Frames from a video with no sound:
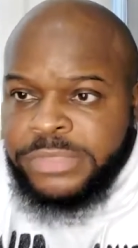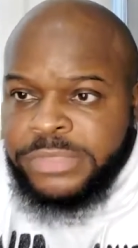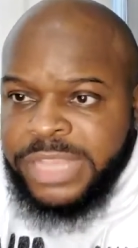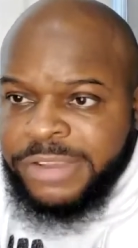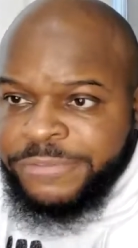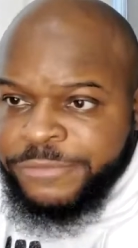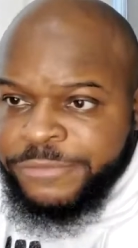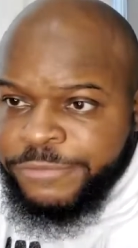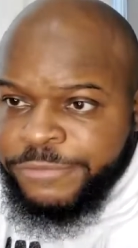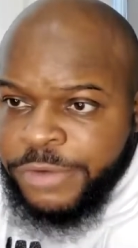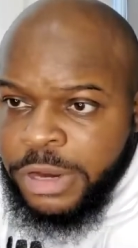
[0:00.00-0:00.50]

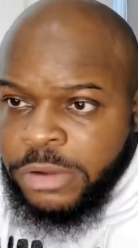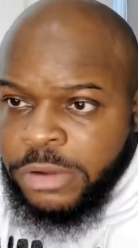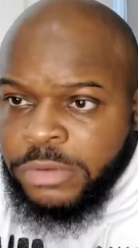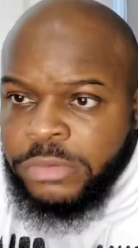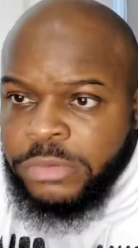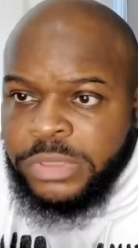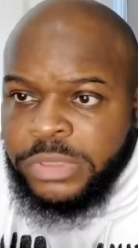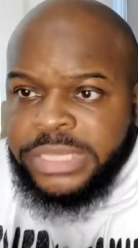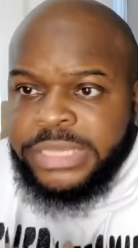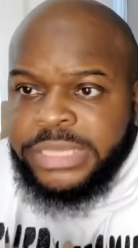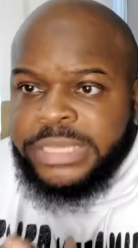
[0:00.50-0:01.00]
death
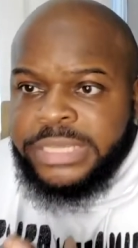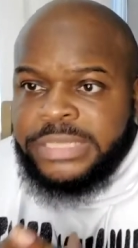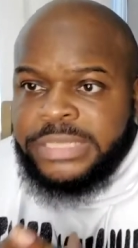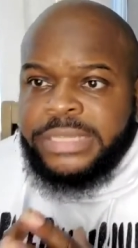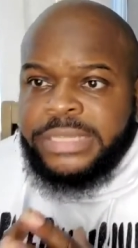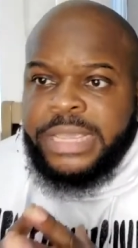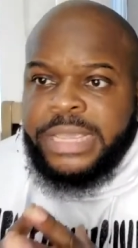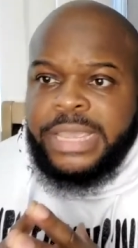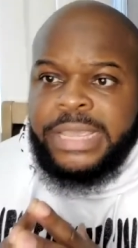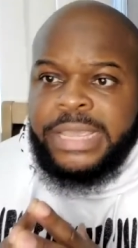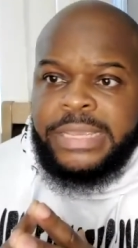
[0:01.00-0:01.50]
row
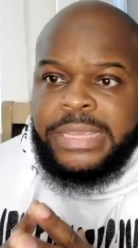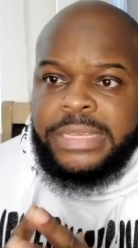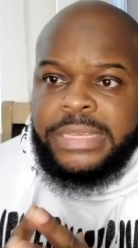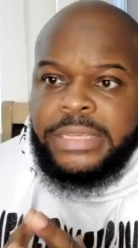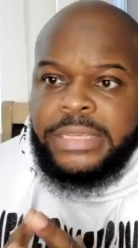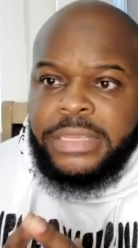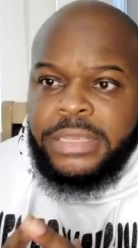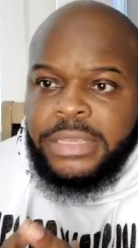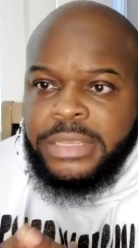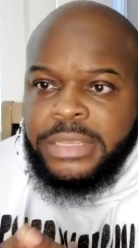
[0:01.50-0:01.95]
is a